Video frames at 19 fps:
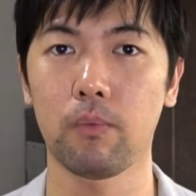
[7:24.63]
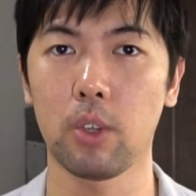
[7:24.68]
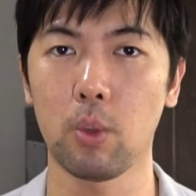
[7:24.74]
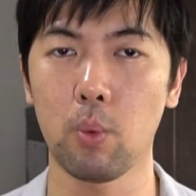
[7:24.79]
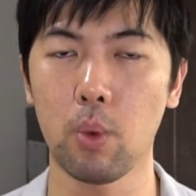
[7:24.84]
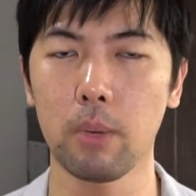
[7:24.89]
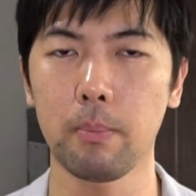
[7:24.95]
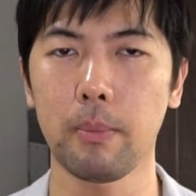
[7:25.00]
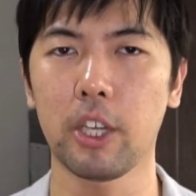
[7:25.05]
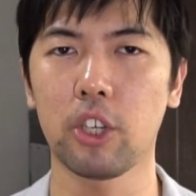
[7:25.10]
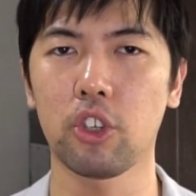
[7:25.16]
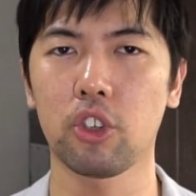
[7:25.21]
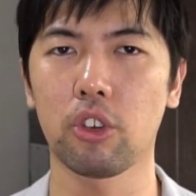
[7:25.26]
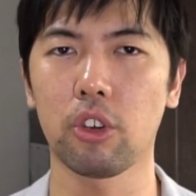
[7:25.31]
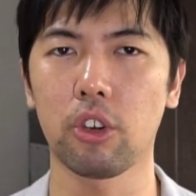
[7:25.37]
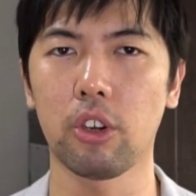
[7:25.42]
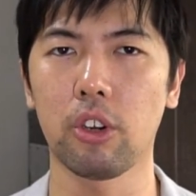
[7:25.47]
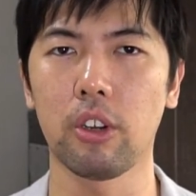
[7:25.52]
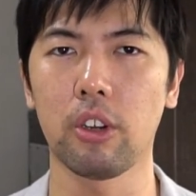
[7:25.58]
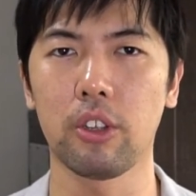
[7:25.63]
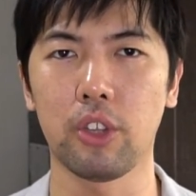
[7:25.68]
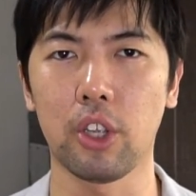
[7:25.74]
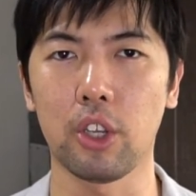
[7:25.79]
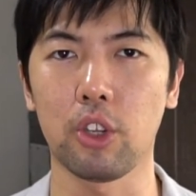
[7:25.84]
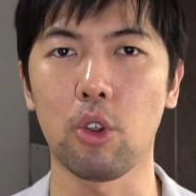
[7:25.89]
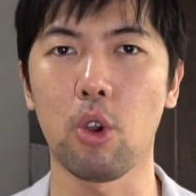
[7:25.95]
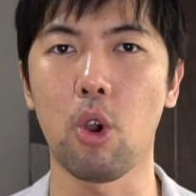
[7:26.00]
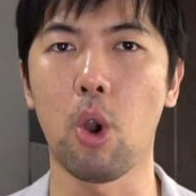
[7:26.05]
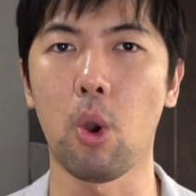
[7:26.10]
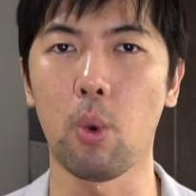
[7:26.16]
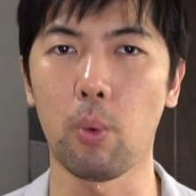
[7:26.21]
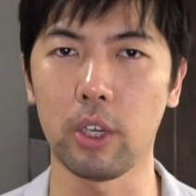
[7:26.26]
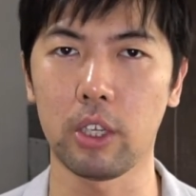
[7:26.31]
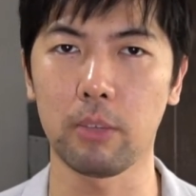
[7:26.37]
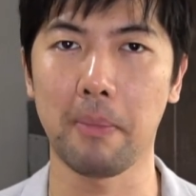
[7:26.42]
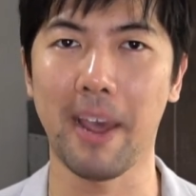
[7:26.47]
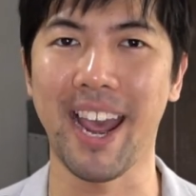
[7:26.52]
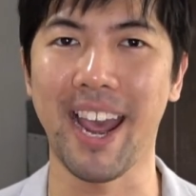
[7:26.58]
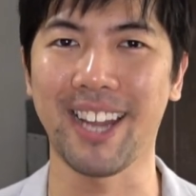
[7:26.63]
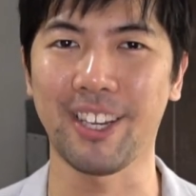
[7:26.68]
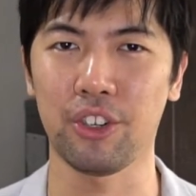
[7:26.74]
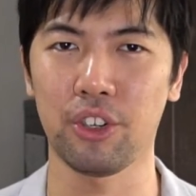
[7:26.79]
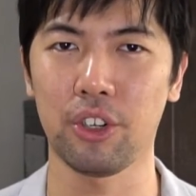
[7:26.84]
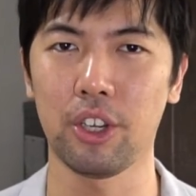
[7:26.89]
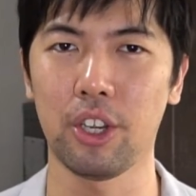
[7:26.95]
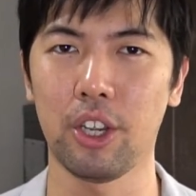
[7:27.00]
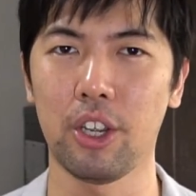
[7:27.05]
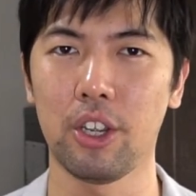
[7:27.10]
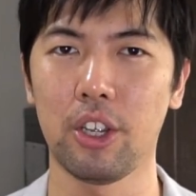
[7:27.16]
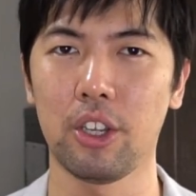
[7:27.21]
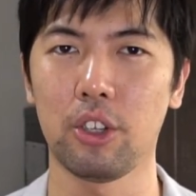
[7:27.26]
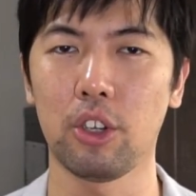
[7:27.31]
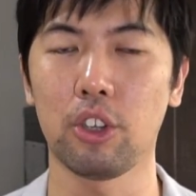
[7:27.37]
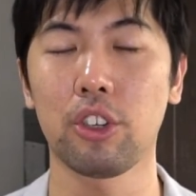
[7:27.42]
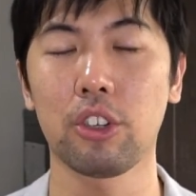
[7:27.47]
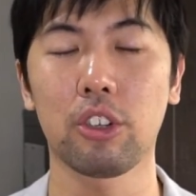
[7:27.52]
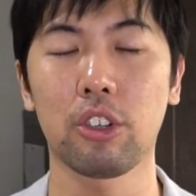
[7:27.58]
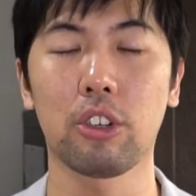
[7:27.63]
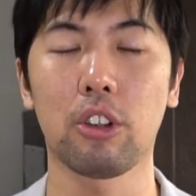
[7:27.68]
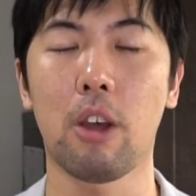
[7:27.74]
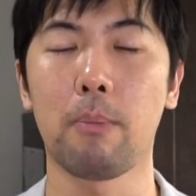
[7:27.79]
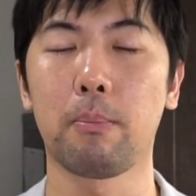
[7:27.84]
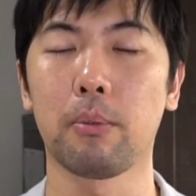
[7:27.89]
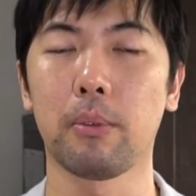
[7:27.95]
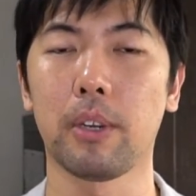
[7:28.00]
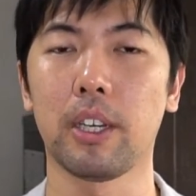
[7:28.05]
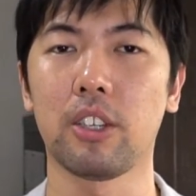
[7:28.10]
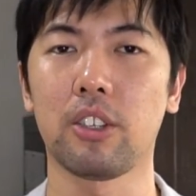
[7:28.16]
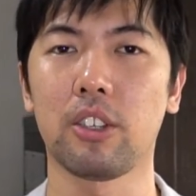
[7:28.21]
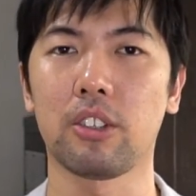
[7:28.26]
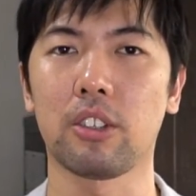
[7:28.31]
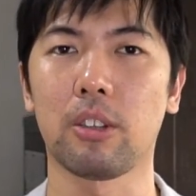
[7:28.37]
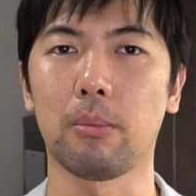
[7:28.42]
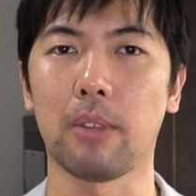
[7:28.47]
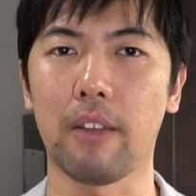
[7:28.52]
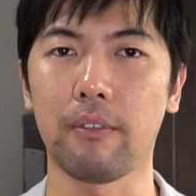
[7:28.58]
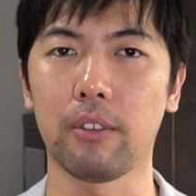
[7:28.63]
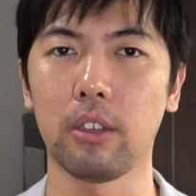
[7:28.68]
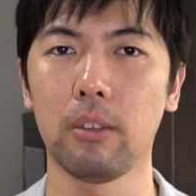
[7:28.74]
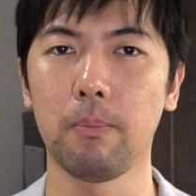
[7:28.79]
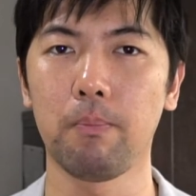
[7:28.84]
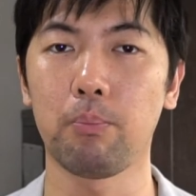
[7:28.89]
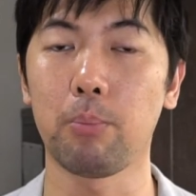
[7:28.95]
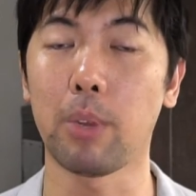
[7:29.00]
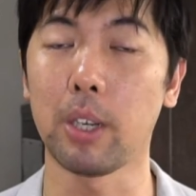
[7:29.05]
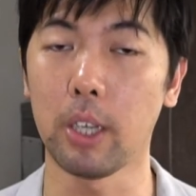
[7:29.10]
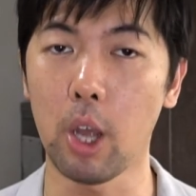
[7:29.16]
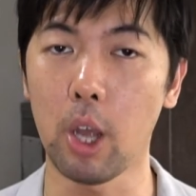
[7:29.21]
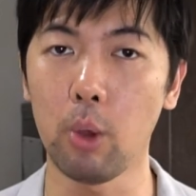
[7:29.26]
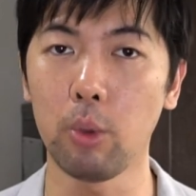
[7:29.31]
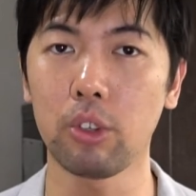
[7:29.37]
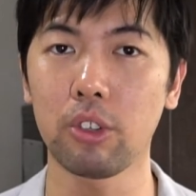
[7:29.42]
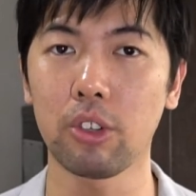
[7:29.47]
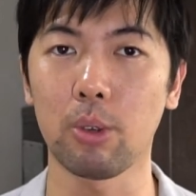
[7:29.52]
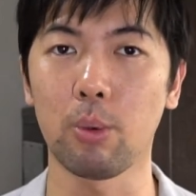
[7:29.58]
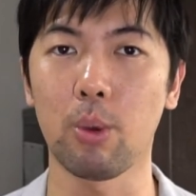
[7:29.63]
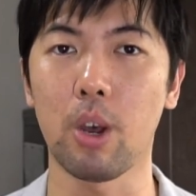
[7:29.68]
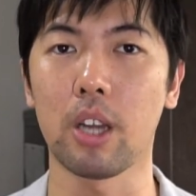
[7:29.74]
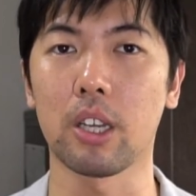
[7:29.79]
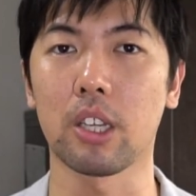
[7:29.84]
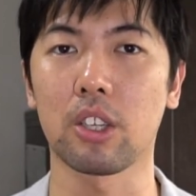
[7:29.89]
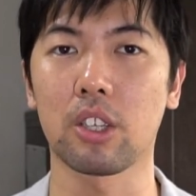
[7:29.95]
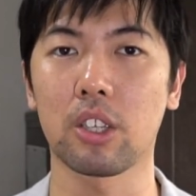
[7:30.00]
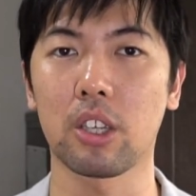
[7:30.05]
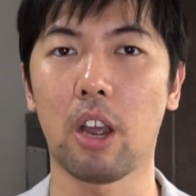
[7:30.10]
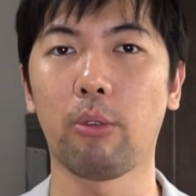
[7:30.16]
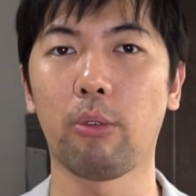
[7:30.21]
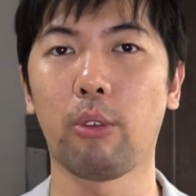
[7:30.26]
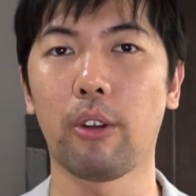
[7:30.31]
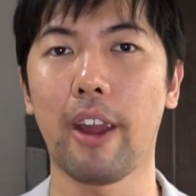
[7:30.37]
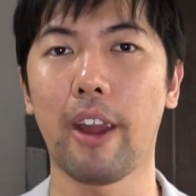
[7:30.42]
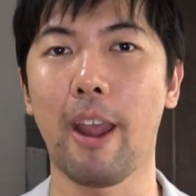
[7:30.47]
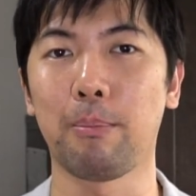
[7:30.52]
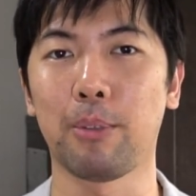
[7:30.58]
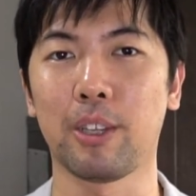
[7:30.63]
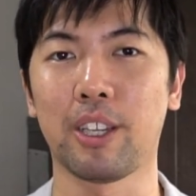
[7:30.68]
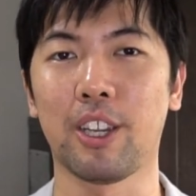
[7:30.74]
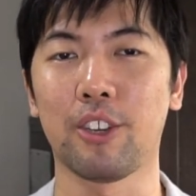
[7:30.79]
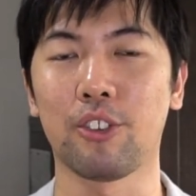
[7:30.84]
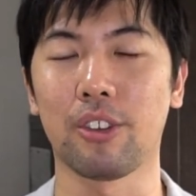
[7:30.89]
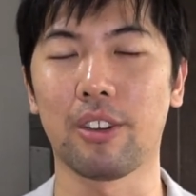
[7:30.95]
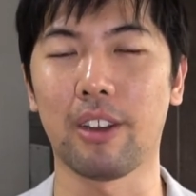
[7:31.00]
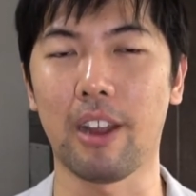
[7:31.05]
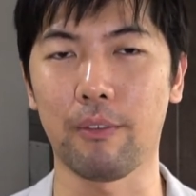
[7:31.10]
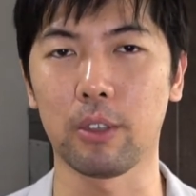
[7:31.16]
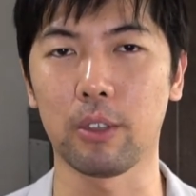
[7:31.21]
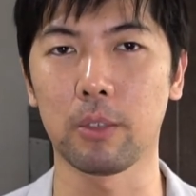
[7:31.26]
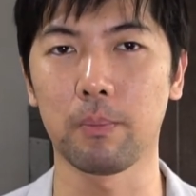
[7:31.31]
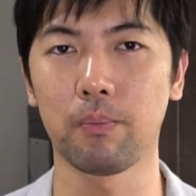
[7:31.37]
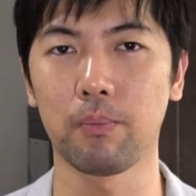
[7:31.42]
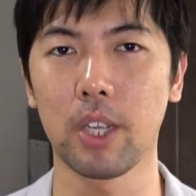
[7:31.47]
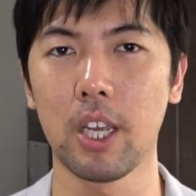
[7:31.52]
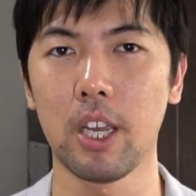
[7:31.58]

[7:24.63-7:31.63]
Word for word: you want to make sure that you're always patched not just on the operating system level, but also on a software application level,